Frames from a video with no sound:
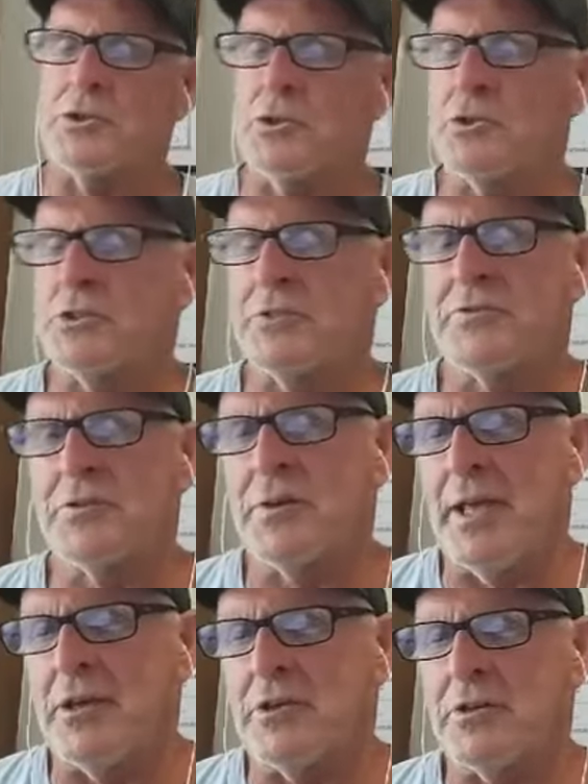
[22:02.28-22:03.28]
using for
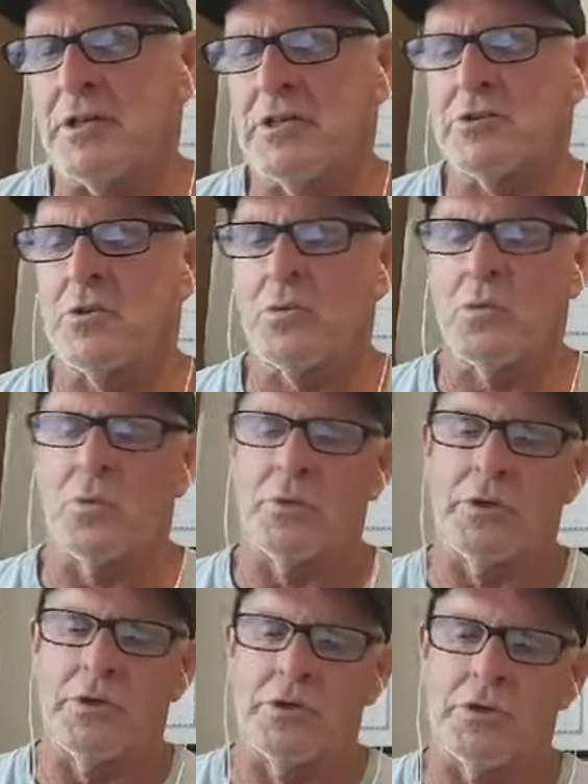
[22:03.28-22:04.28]
energy to
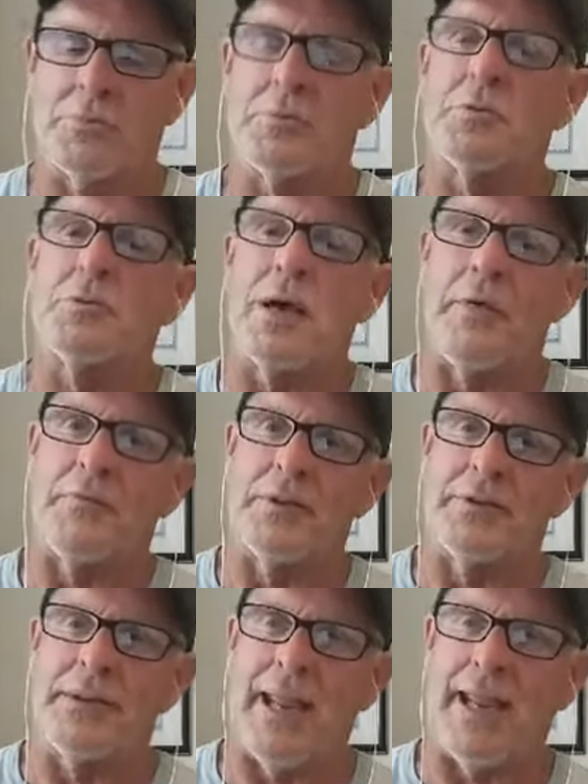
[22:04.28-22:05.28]
use throughout the
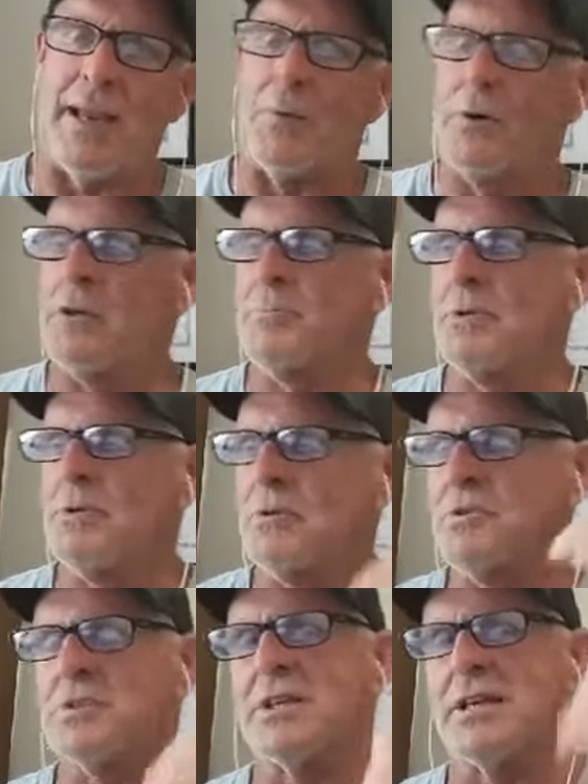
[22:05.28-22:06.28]
day. Well, you're
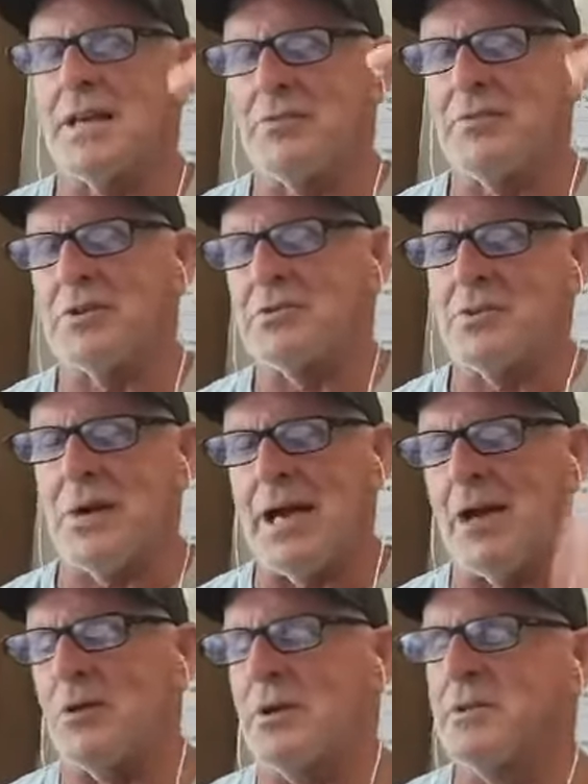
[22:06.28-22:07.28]
producing it every 2
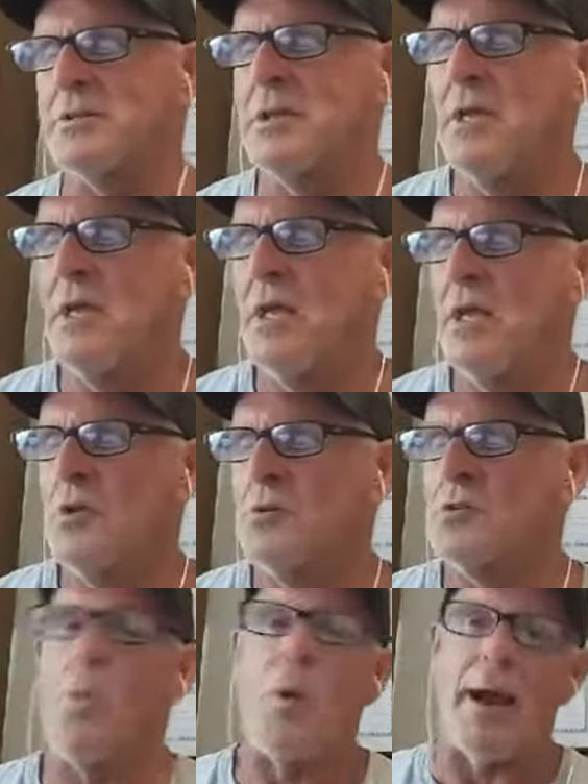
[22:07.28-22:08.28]
hours,
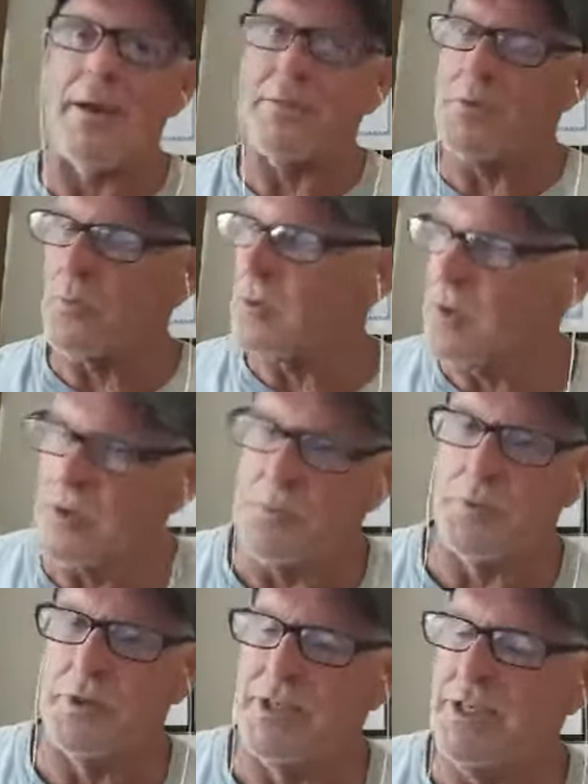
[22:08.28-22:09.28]
so why in the
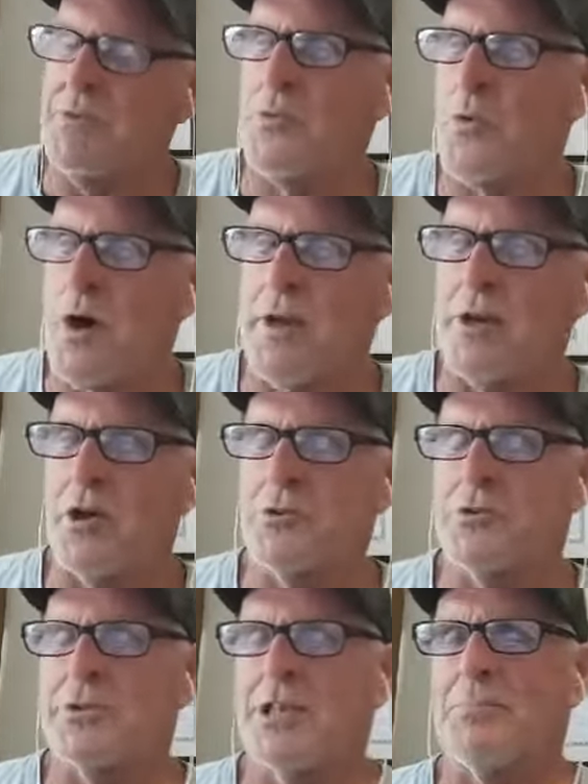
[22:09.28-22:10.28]
world would it even want to go
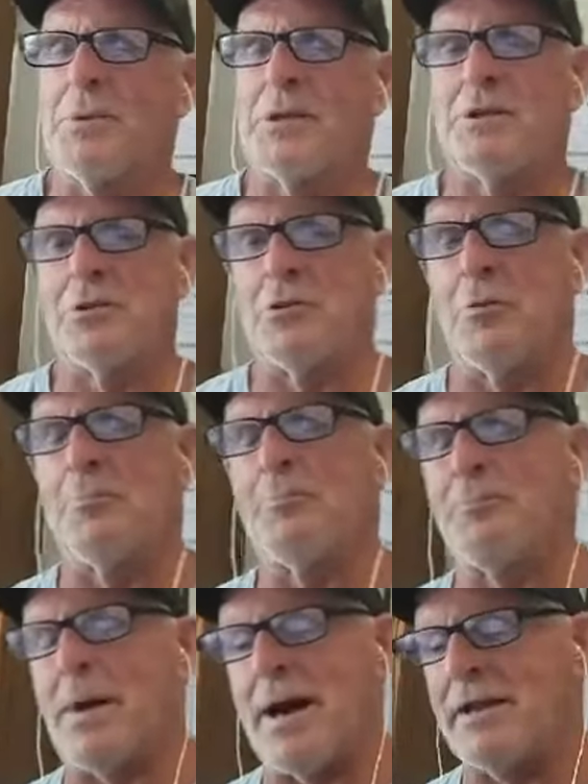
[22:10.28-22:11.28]
dip into your own
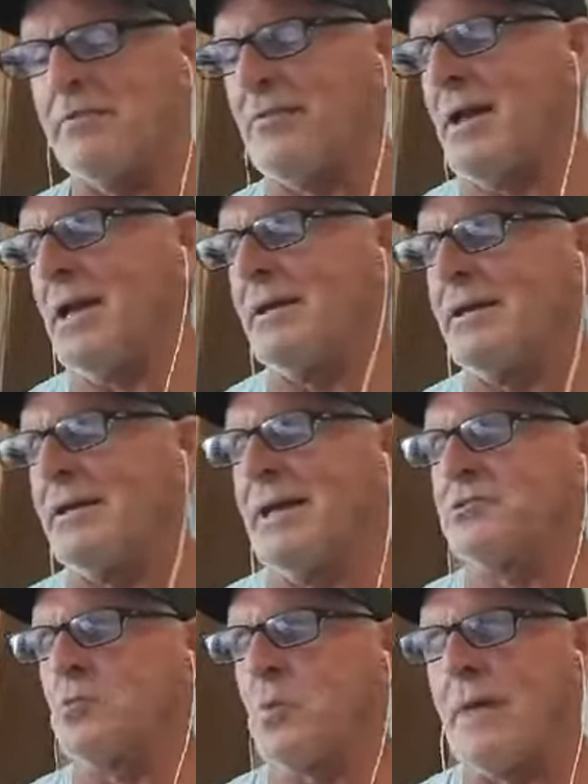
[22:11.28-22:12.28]
body fat? And
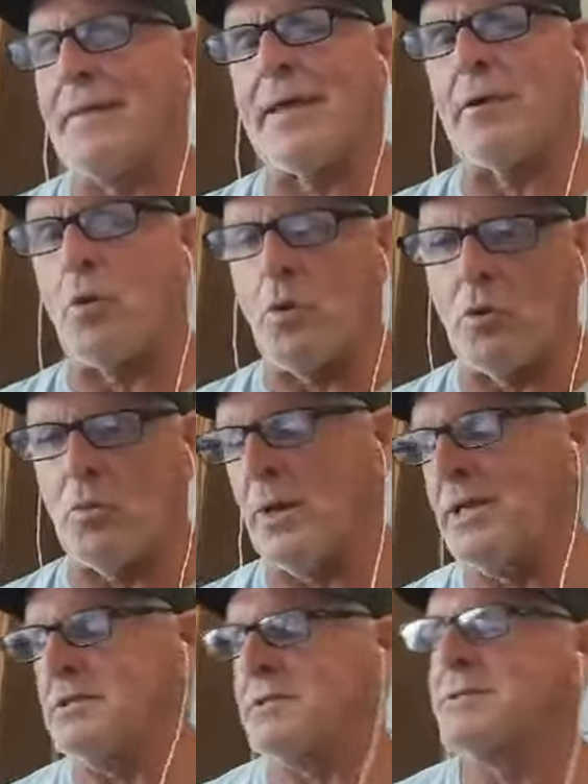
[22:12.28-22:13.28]
that's why that old
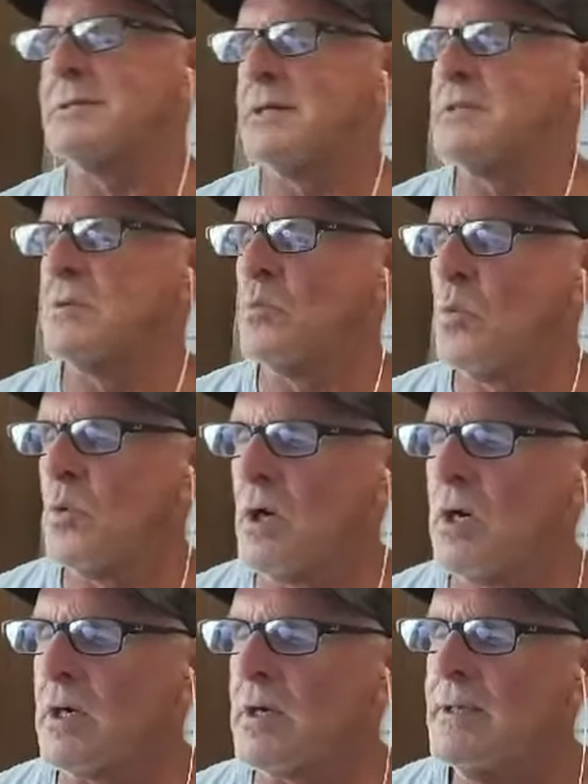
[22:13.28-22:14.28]
way just doesn't
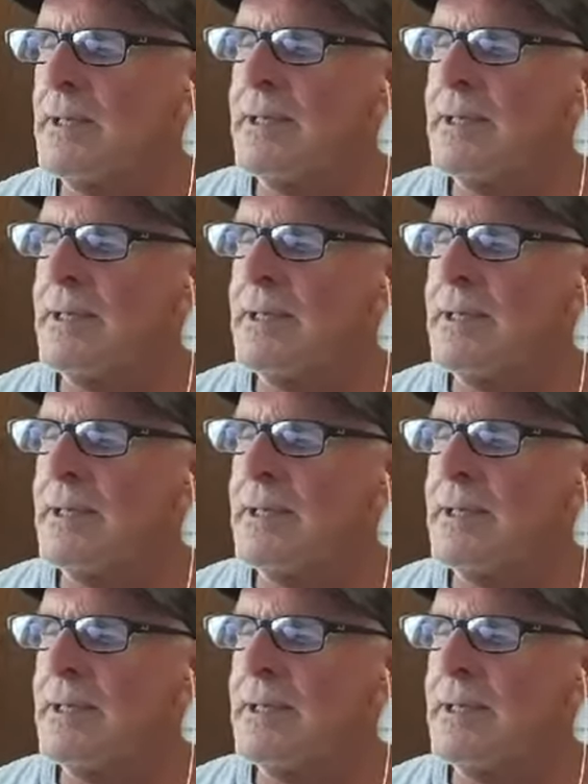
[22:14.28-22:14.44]
work.